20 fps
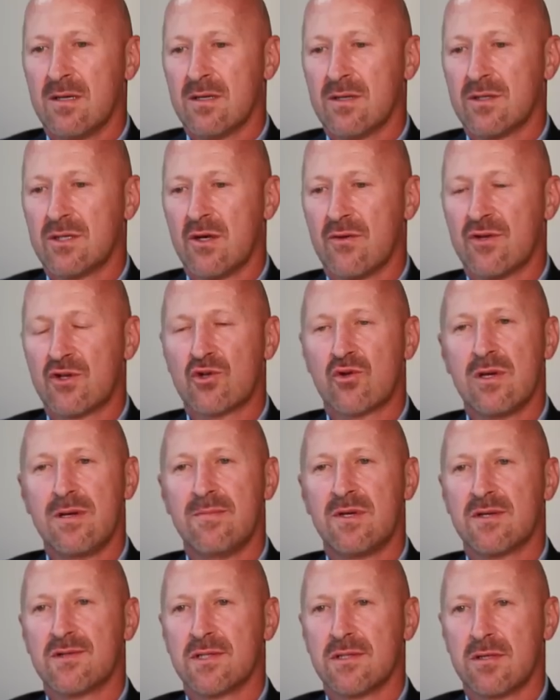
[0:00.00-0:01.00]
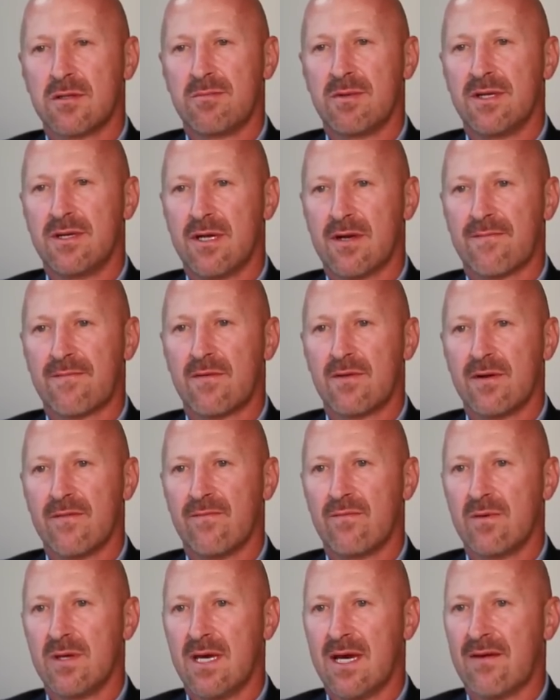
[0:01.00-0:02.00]
So the treatment is a little bit different if
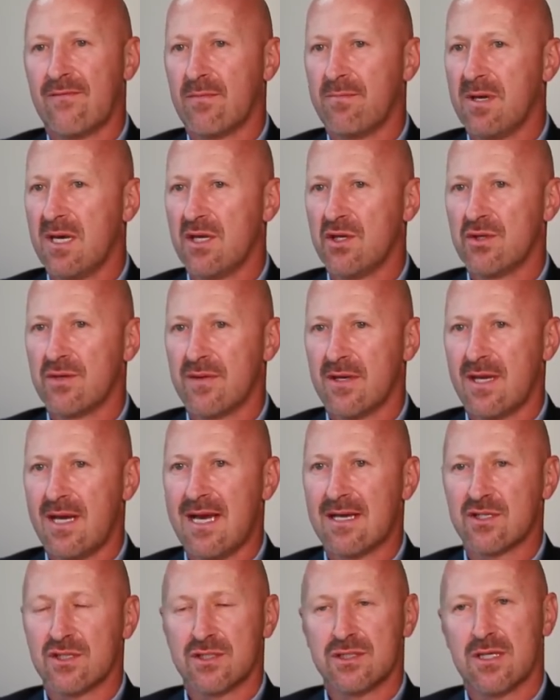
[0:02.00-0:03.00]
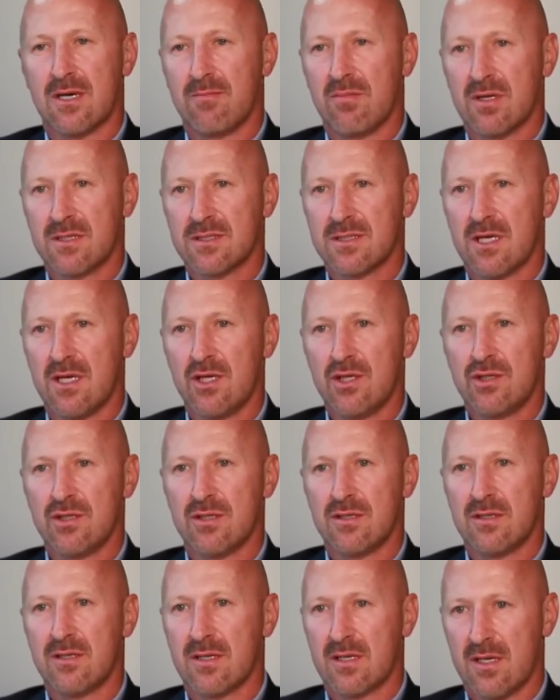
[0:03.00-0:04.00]
we have a patient that has a
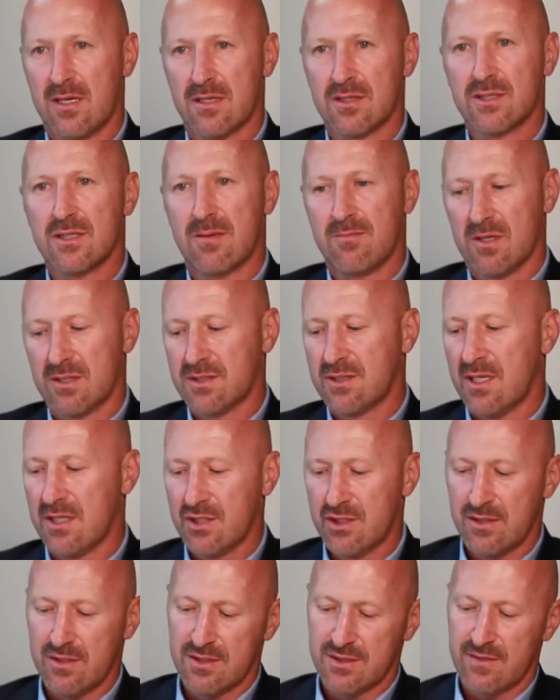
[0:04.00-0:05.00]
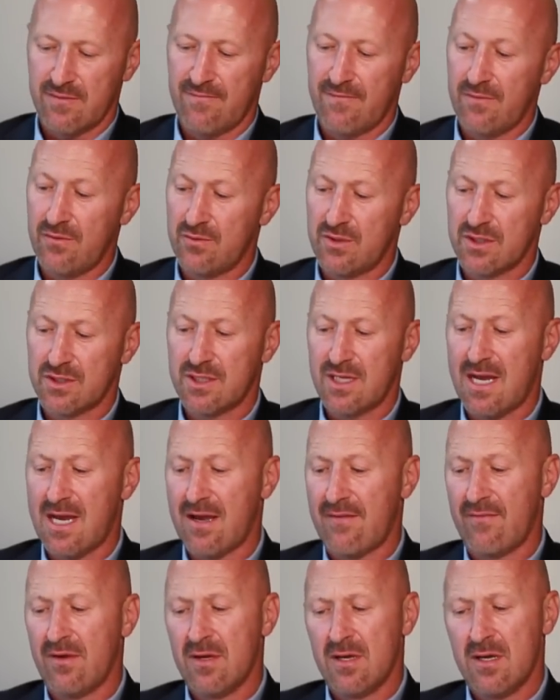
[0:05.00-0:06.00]
subluxation, and again, a subluxation is if you just
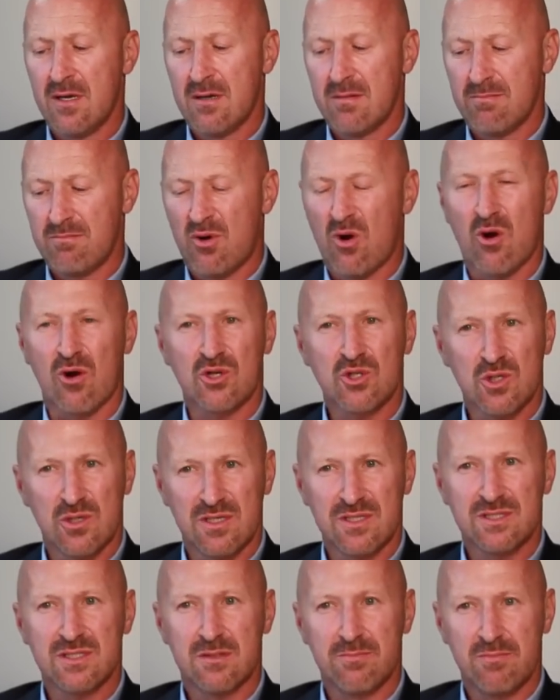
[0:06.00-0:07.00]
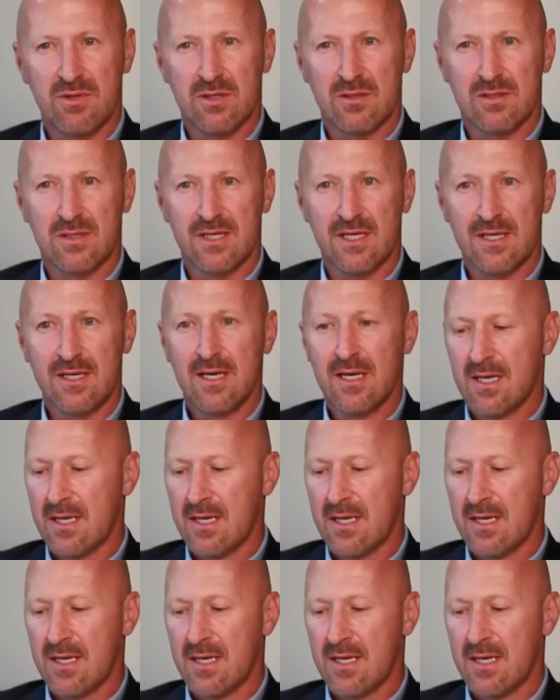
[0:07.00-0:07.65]
have partial instability.